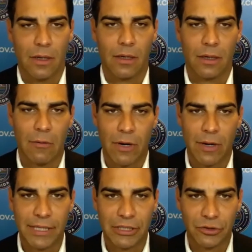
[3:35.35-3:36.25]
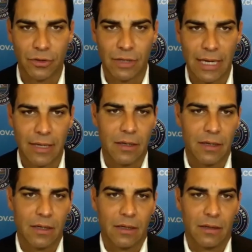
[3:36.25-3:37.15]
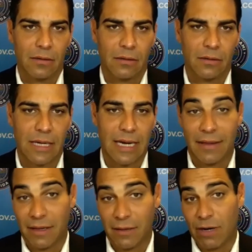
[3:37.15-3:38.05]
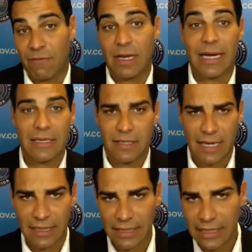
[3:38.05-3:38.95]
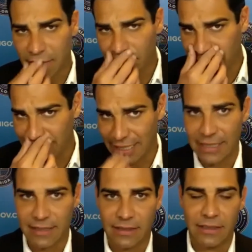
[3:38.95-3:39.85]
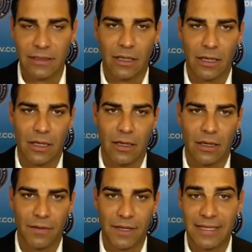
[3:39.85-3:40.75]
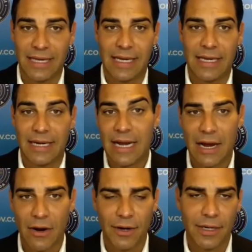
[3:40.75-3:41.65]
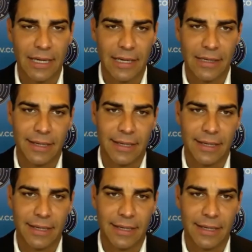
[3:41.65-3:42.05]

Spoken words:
I want to make sure that whatever legacy I leave, it's a legacy that they can inherit and